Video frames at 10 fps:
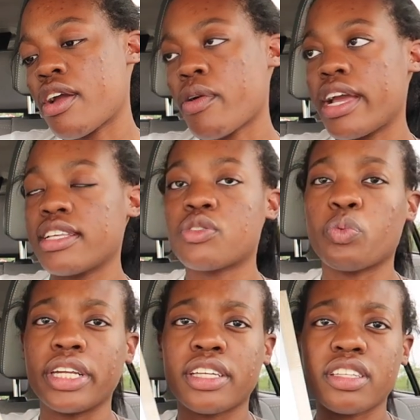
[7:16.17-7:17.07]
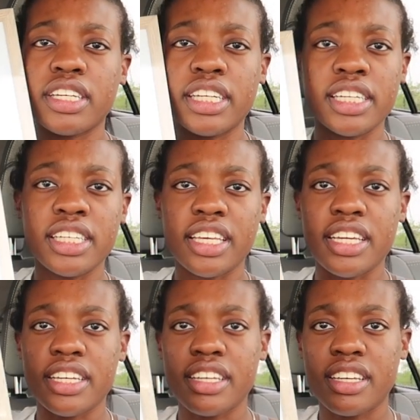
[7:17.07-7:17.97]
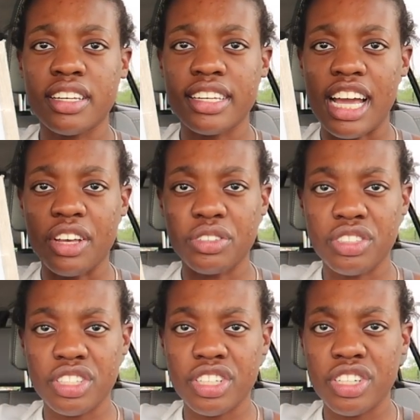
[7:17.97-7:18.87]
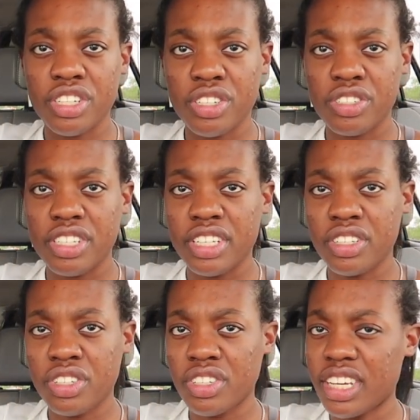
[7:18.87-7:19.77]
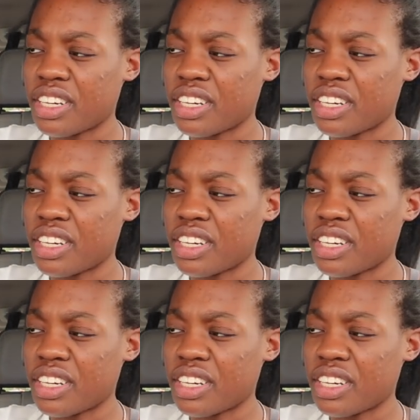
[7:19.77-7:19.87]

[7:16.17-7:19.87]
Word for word: erase weekly like calendar deal.